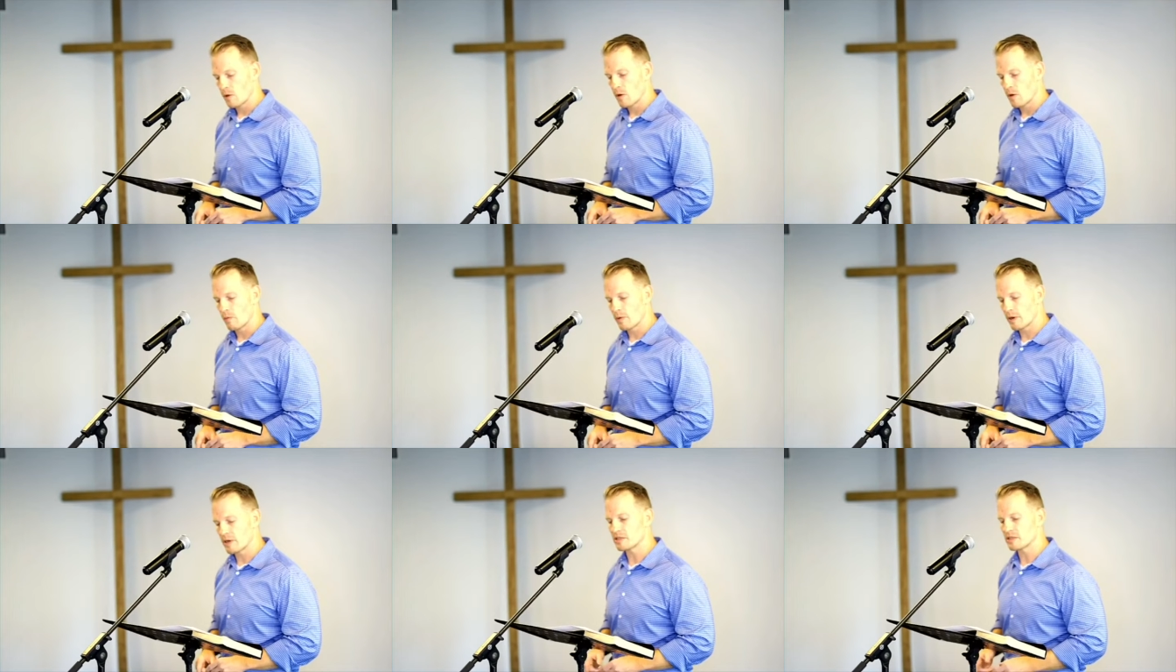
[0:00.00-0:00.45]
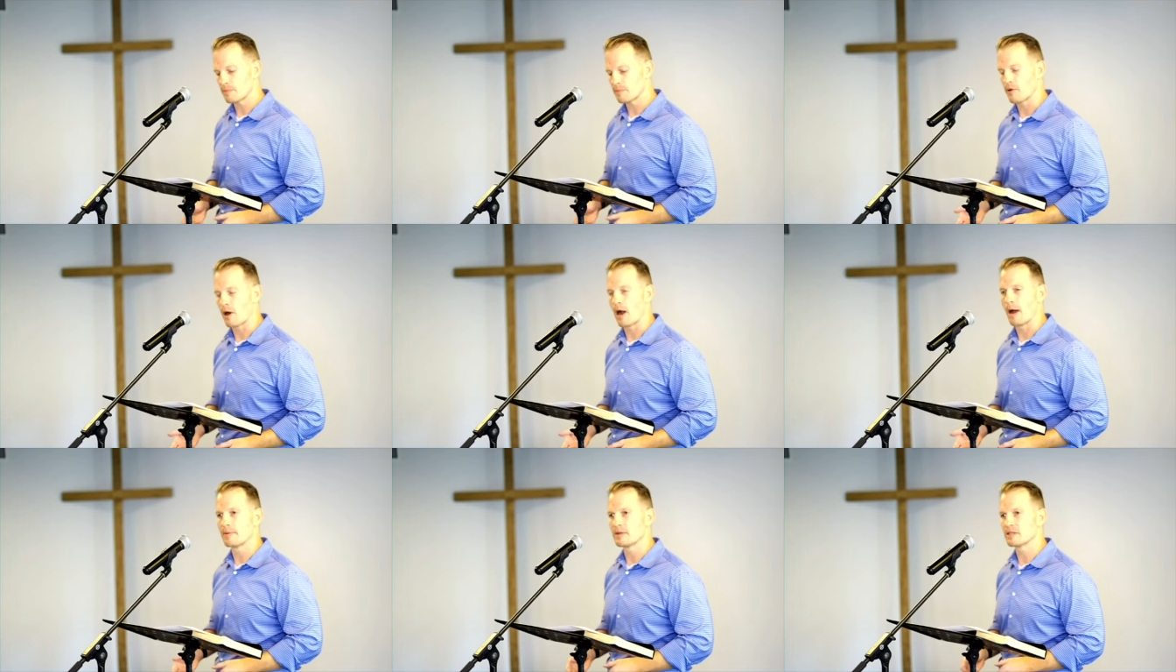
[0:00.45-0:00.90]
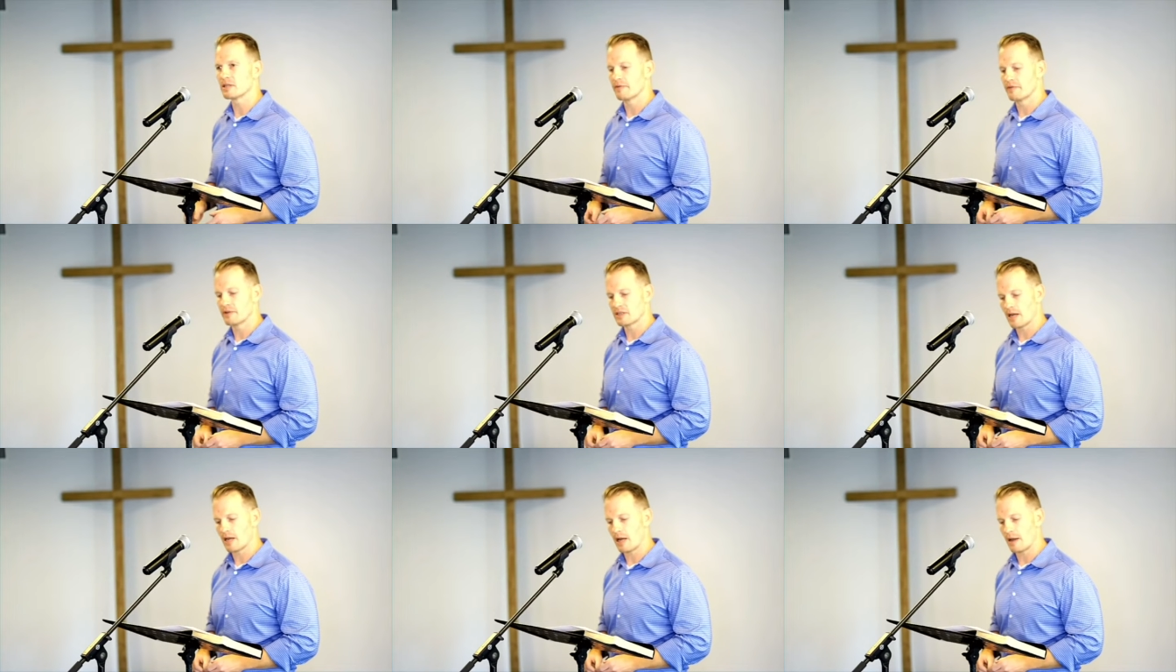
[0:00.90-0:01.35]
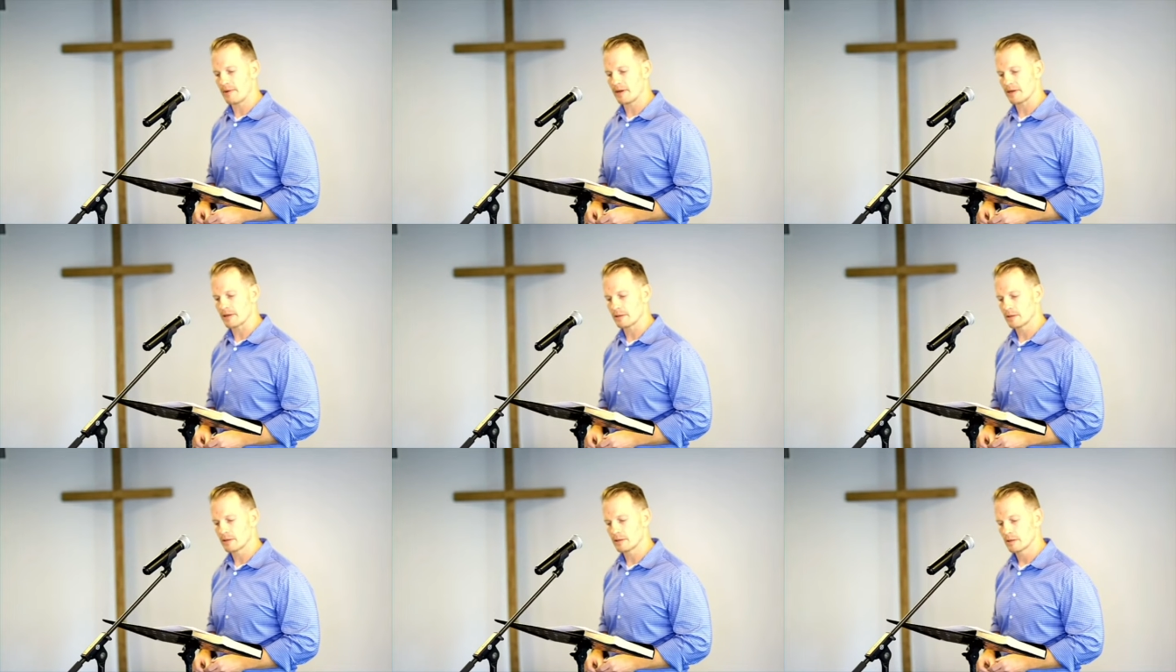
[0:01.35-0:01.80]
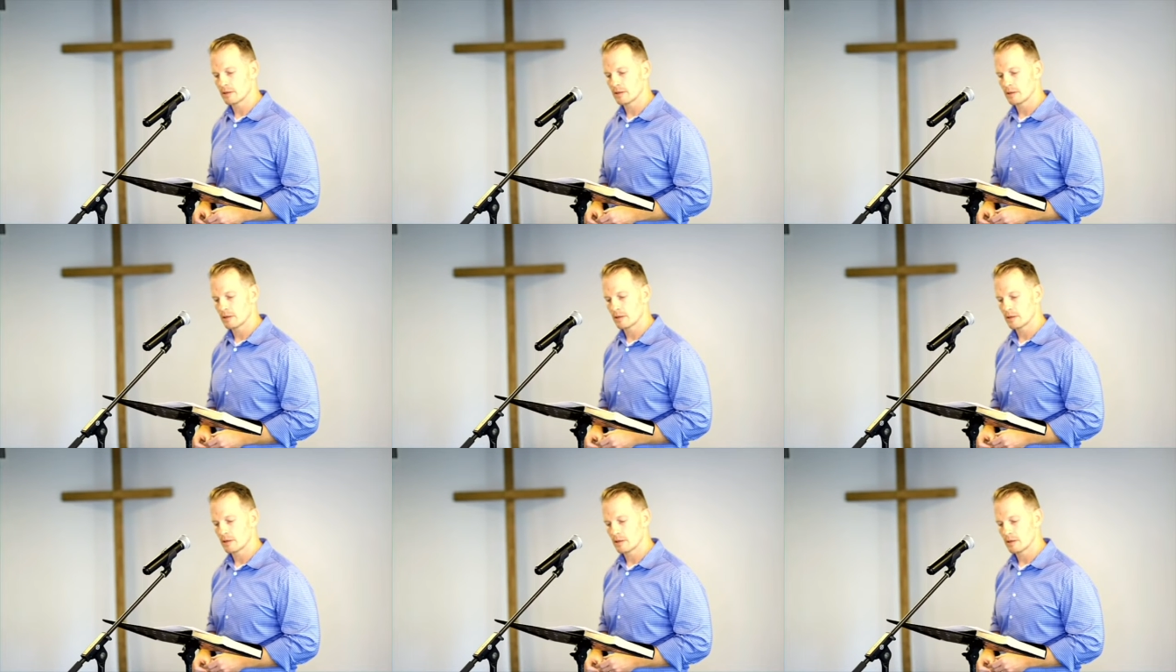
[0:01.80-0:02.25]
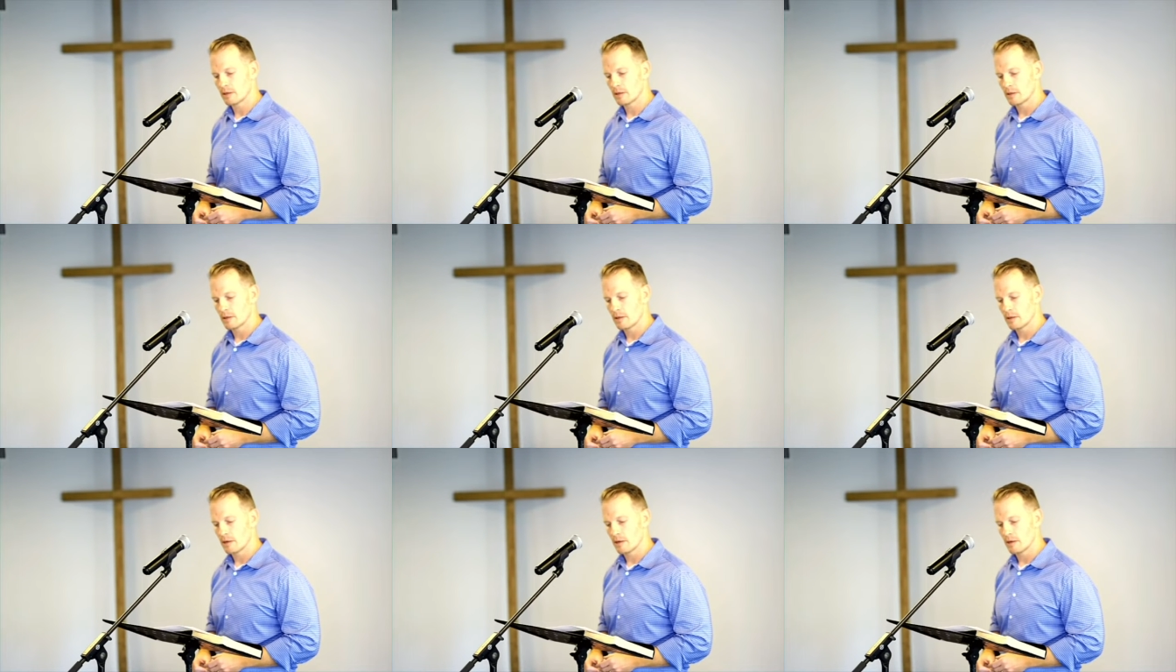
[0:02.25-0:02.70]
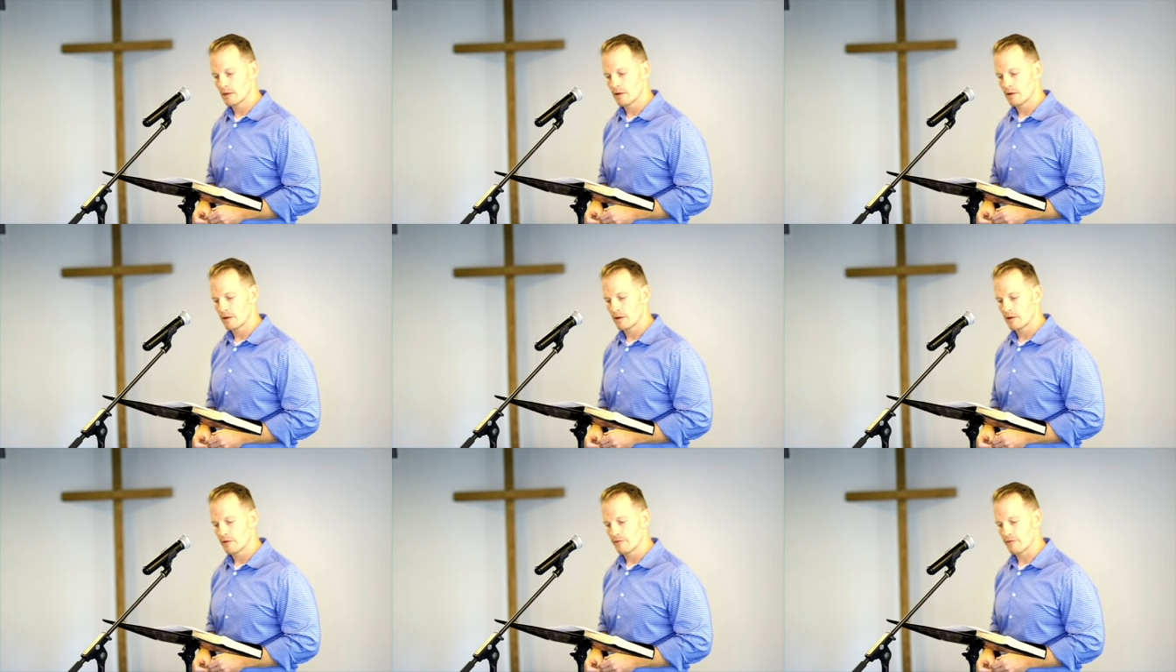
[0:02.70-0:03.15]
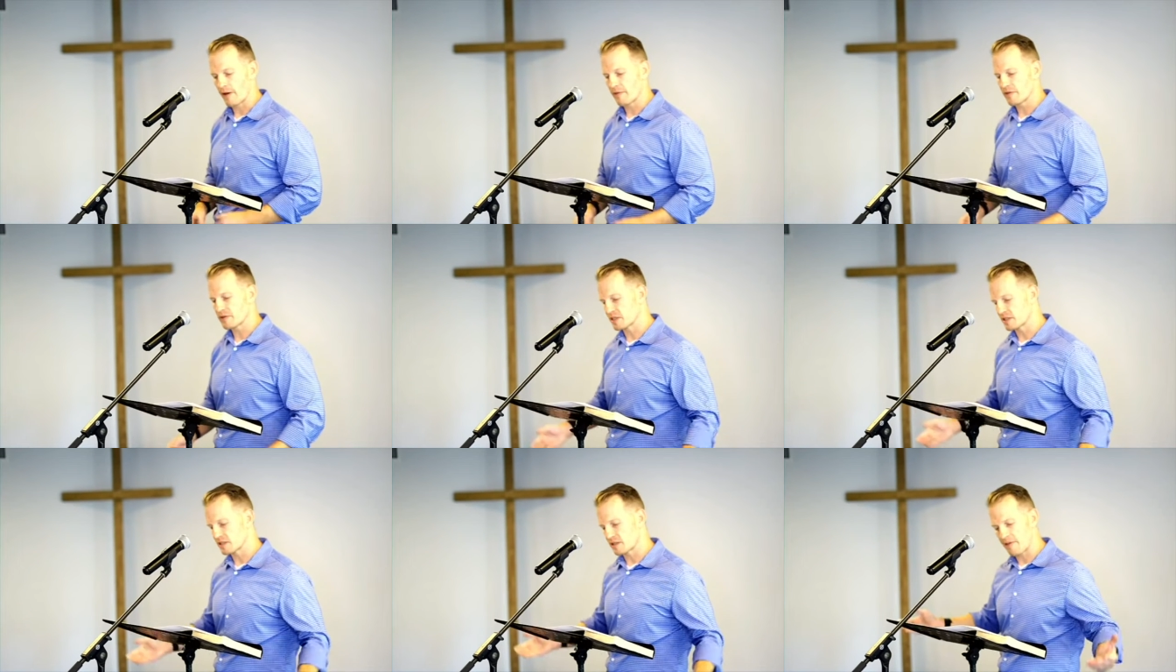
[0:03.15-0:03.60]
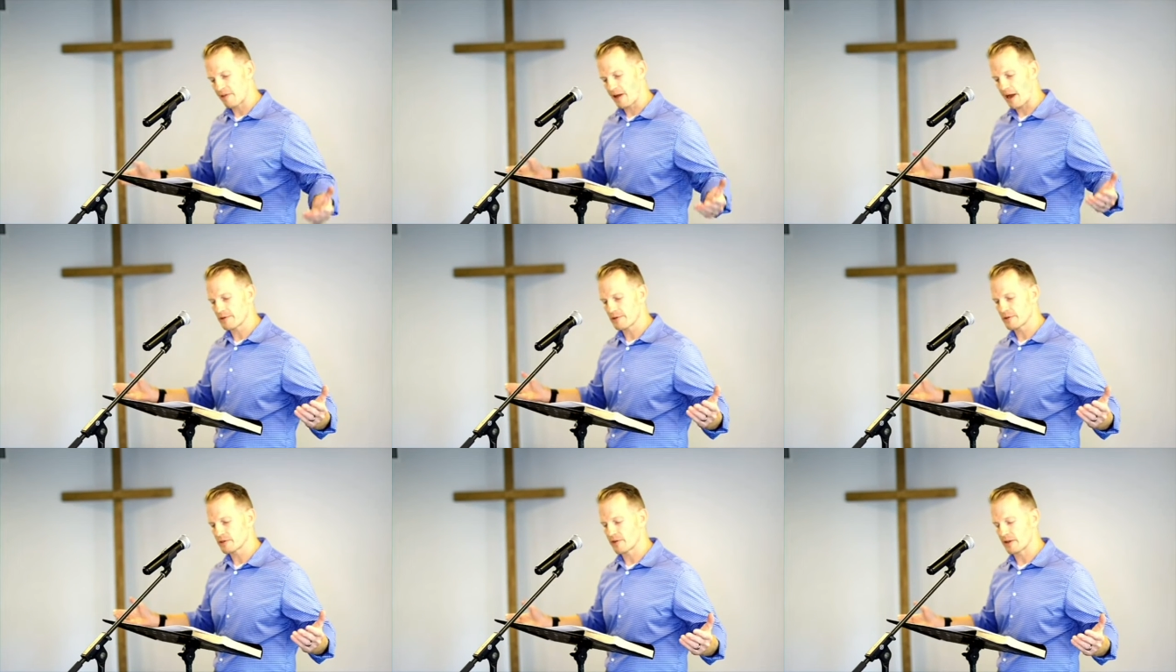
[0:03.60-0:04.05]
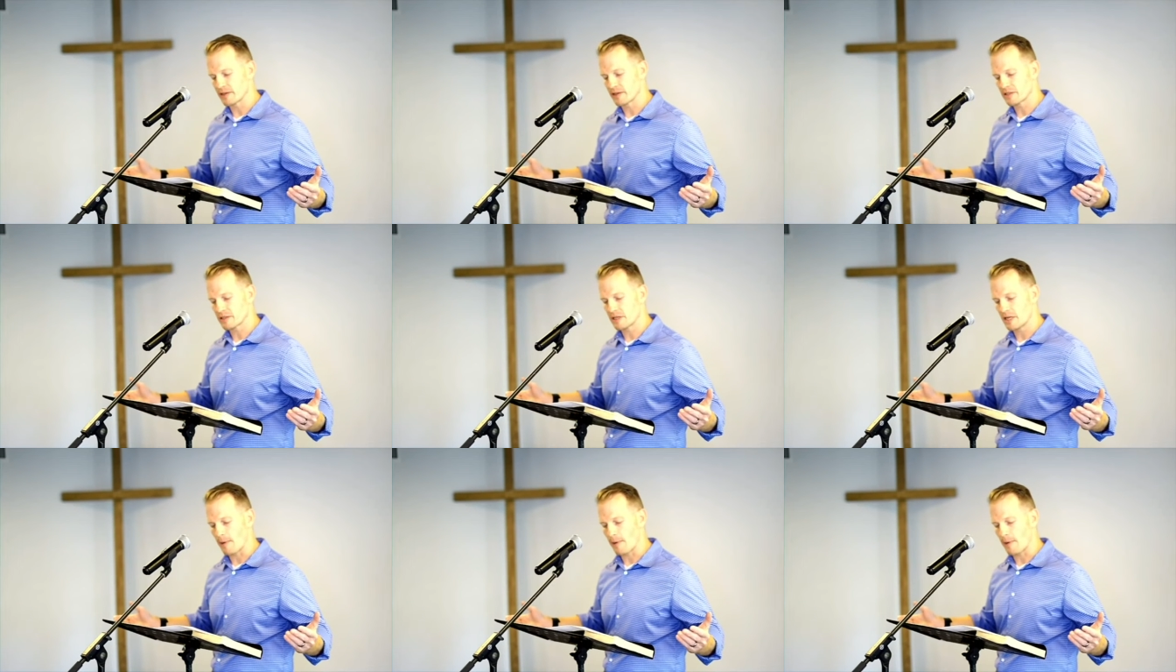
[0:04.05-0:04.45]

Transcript: What is the promise of his coming? For ever since the fathers fell asleep,